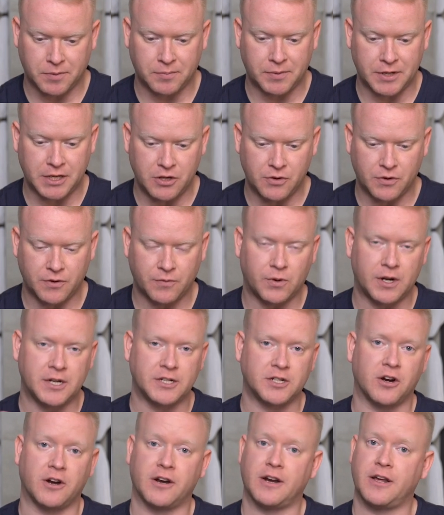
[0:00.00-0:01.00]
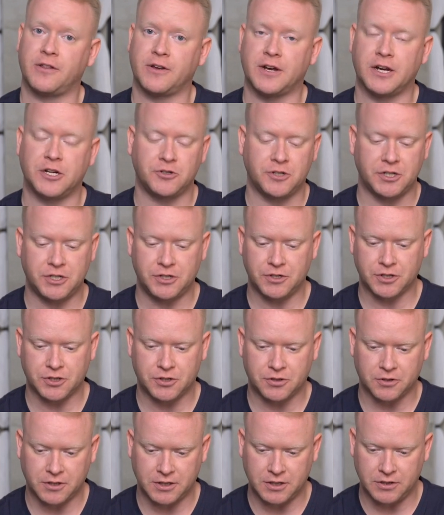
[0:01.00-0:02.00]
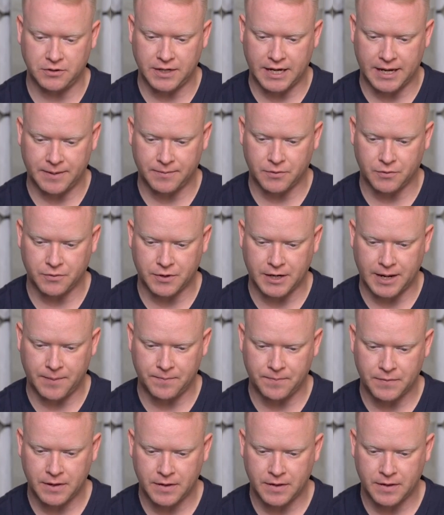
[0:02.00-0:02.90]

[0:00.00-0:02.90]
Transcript: but if you want to target other countries, you can certainly do that, okay?